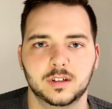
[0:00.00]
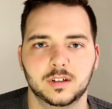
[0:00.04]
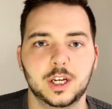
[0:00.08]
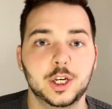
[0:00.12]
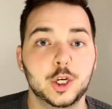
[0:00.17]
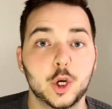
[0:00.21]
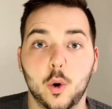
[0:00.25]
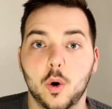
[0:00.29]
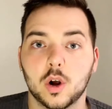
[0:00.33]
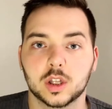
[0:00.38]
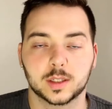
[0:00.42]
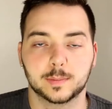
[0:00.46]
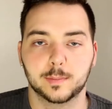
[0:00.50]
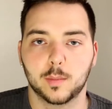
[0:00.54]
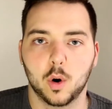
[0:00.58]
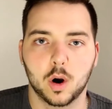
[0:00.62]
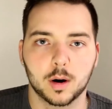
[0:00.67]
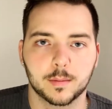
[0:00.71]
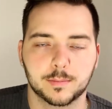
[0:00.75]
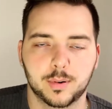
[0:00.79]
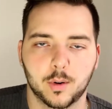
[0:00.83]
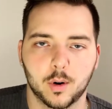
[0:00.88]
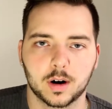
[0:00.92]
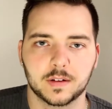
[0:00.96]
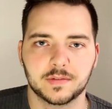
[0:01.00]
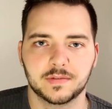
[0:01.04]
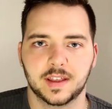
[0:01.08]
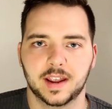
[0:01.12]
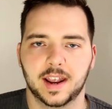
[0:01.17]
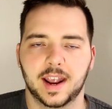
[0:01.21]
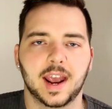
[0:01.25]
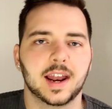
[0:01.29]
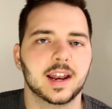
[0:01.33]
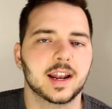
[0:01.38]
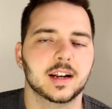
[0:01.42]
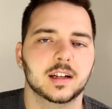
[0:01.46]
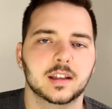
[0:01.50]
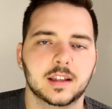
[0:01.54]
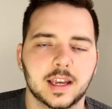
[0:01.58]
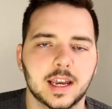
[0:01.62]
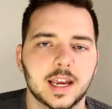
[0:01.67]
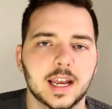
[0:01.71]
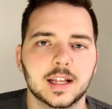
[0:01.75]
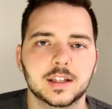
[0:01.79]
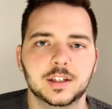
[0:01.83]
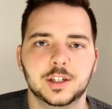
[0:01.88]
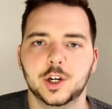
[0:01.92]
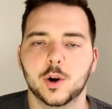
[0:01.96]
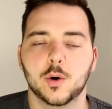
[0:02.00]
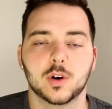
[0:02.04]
You know what's more important than getting leads?